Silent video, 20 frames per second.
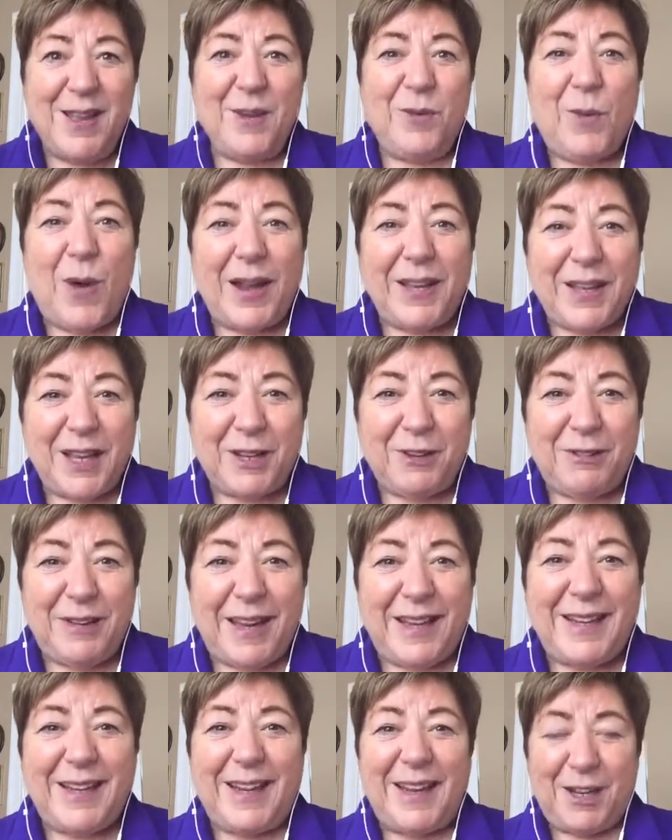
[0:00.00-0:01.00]
Why did I
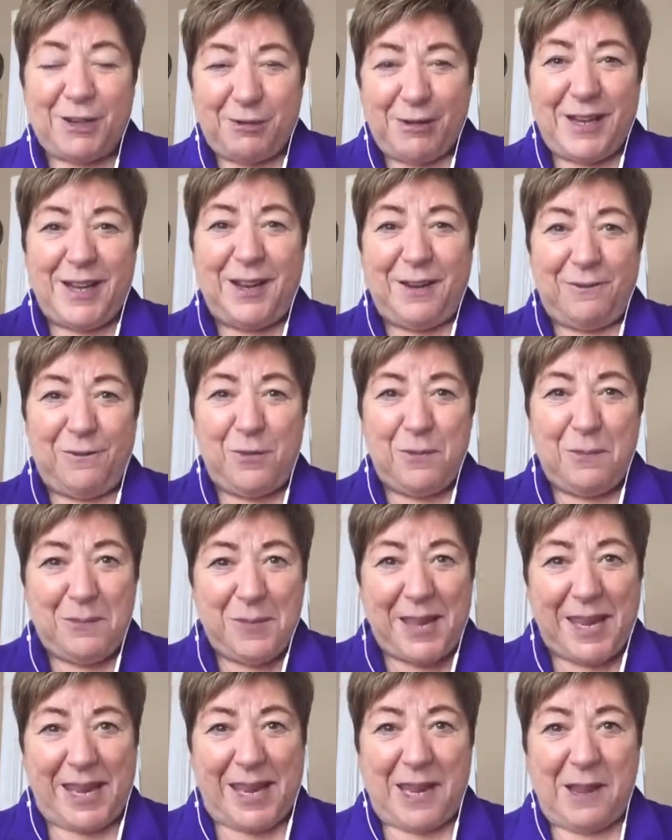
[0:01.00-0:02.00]
create it? I created it for
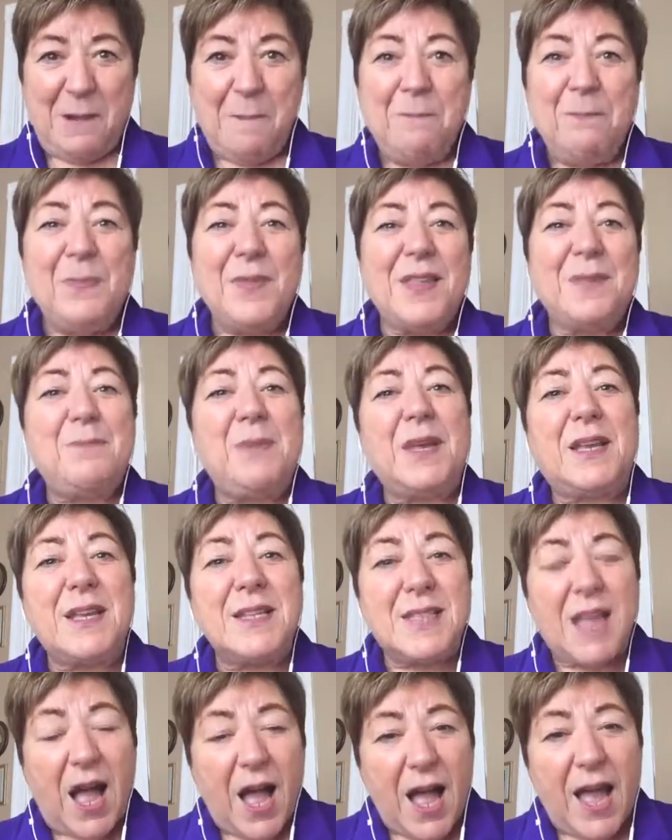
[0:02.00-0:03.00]
me
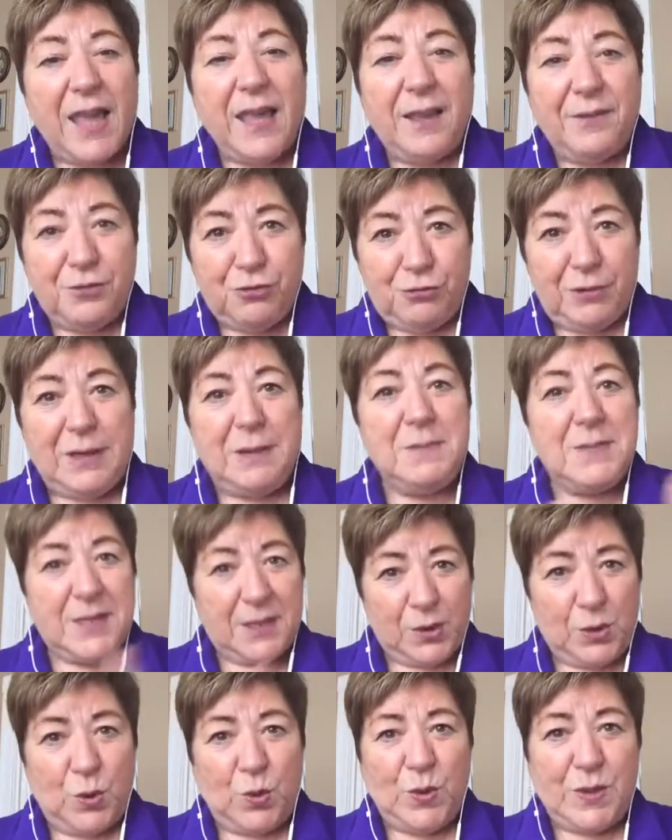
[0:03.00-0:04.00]
because I have dreams
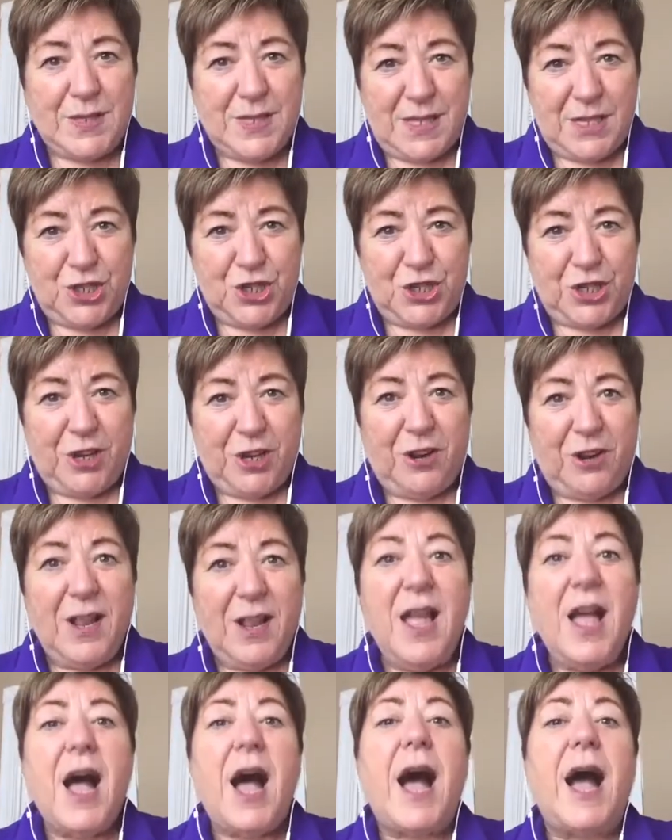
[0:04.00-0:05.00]
and goals this year.
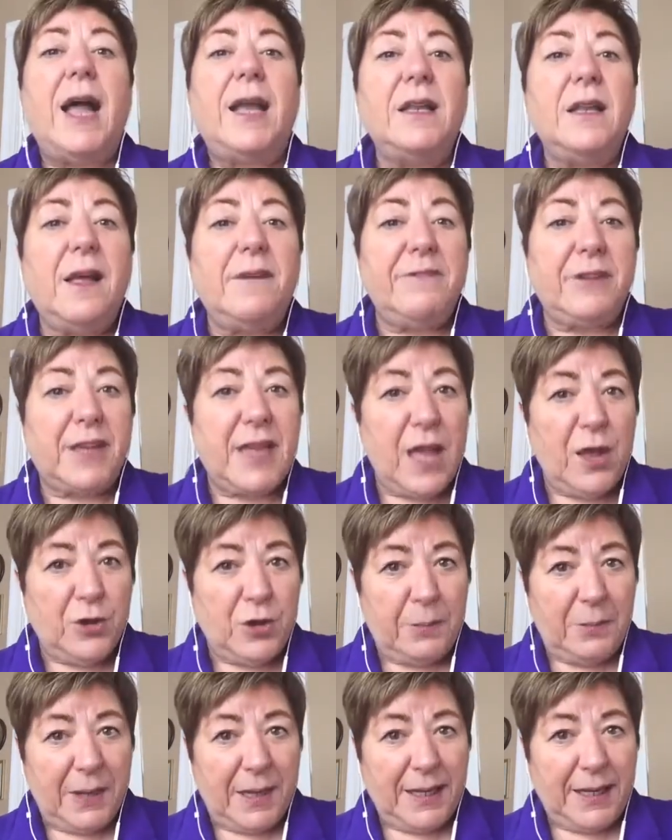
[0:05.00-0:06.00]
I love
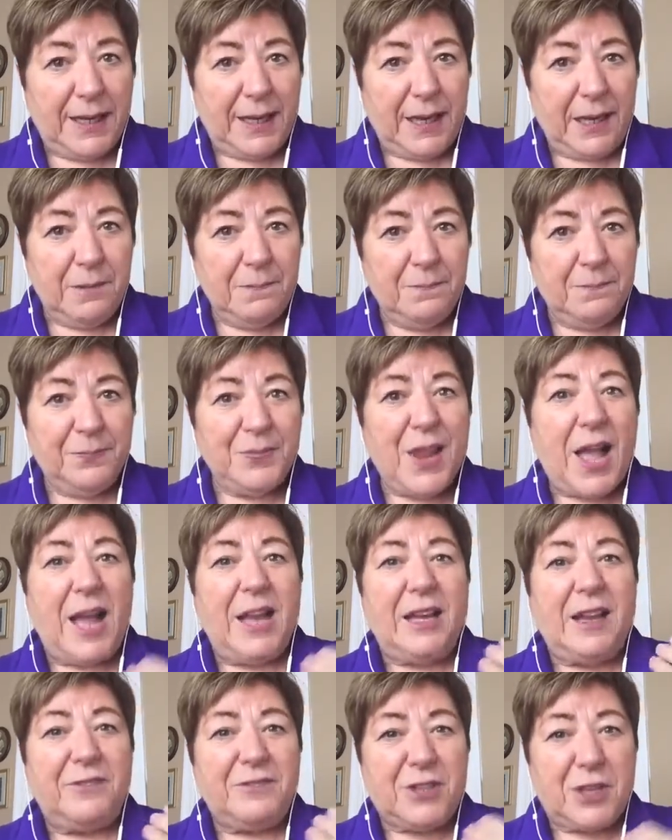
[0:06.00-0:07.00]
accountability. I
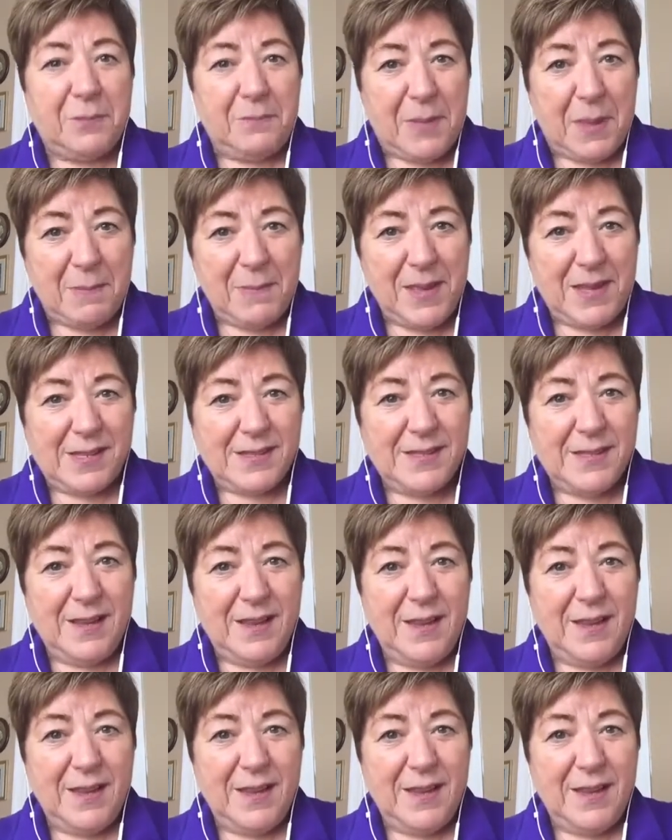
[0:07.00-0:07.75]
love commitment.